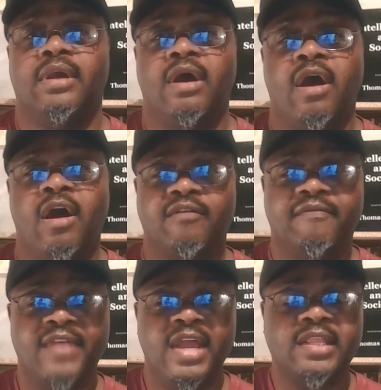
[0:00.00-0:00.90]
are
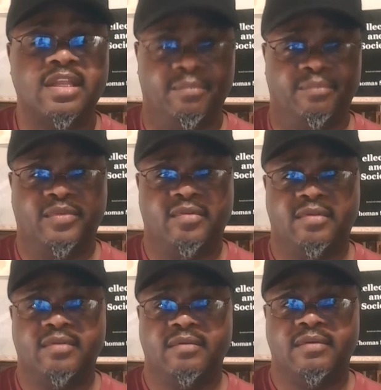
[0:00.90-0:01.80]

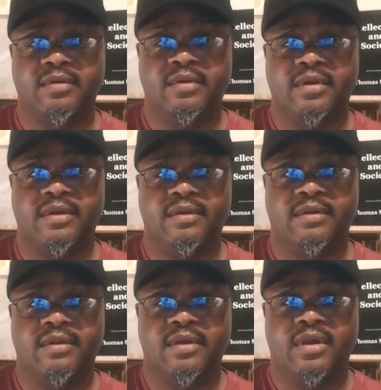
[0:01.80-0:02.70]
victims
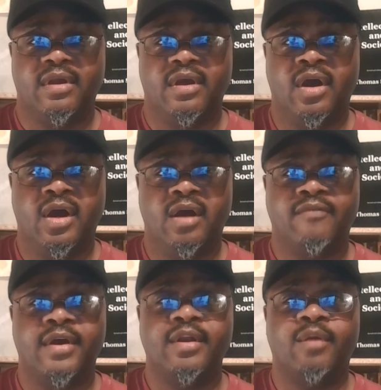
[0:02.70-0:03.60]
of
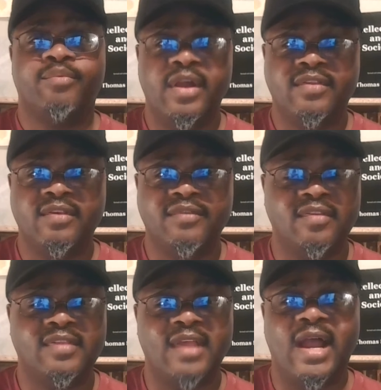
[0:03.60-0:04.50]
an oppressive
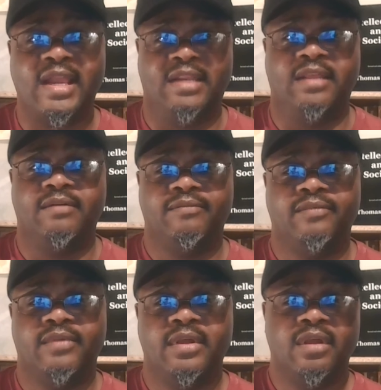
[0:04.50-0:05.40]
society.
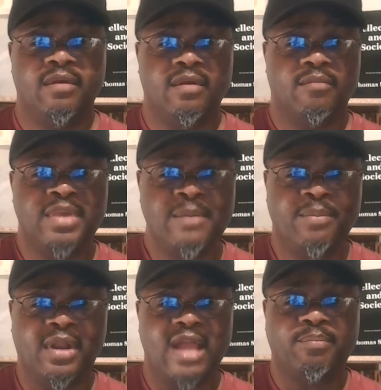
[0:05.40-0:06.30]

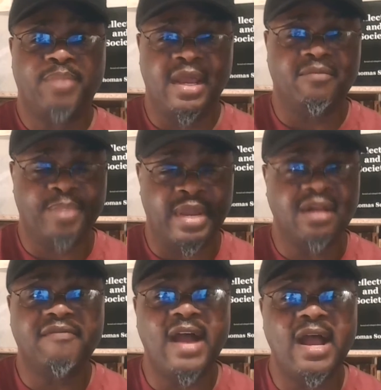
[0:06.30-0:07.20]
People like ped
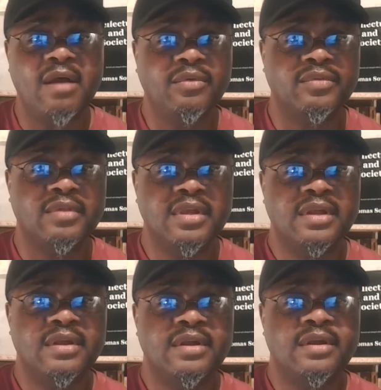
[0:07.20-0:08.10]
pedophiles,
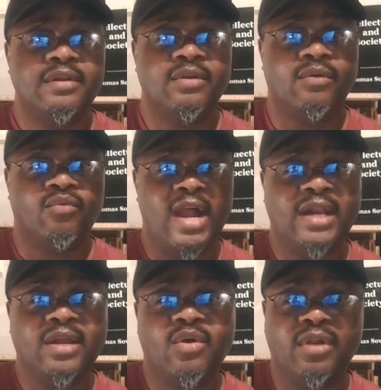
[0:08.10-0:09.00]
the
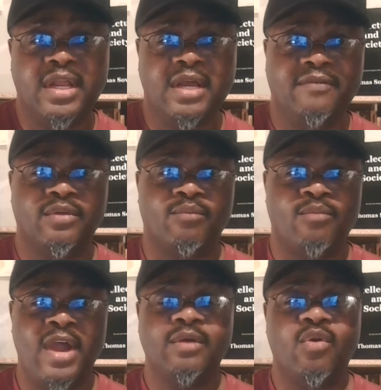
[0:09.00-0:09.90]
radical left, the
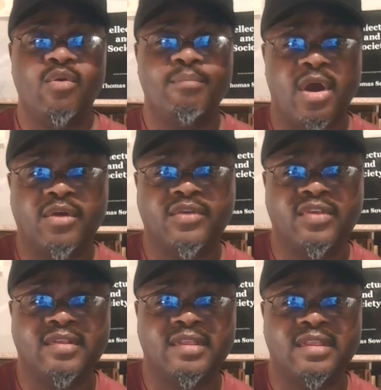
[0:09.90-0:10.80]
radical
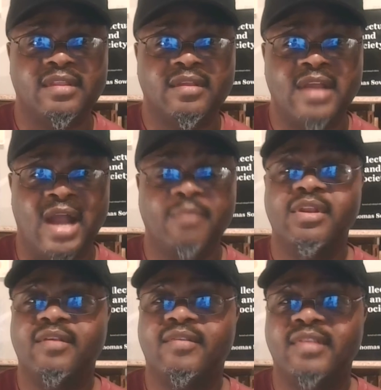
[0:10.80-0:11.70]
Marxist,
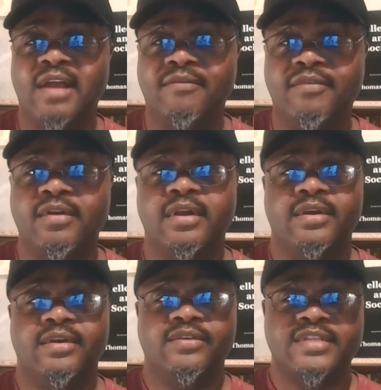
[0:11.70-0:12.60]
communist left
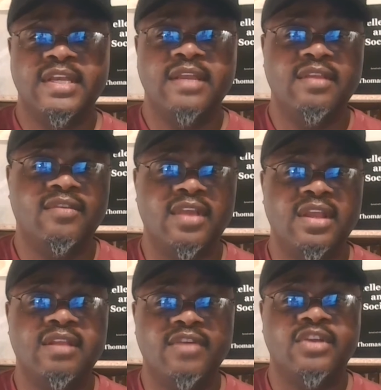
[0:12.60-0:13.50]
see these
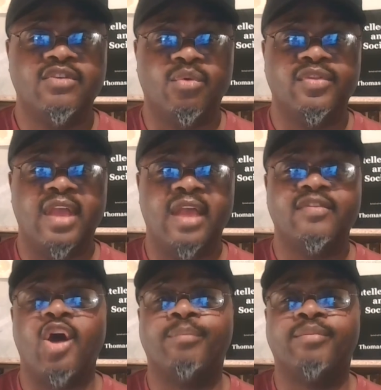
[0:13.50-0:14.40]
individuals as
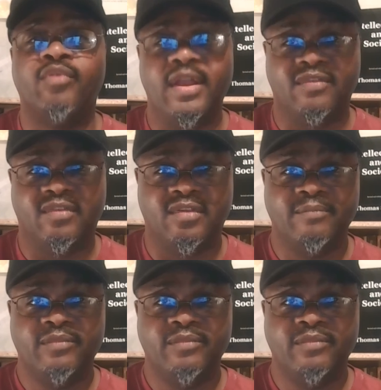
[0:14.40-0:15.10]
oppressed